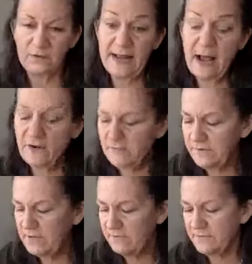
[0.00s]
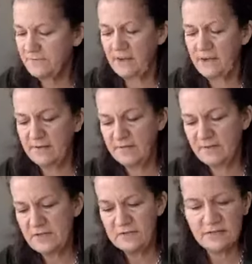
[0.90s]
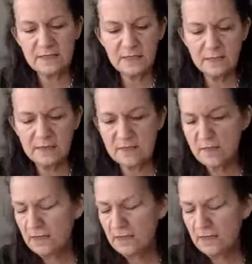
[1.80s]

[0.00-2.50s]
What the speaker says: well, now 55, 56 years,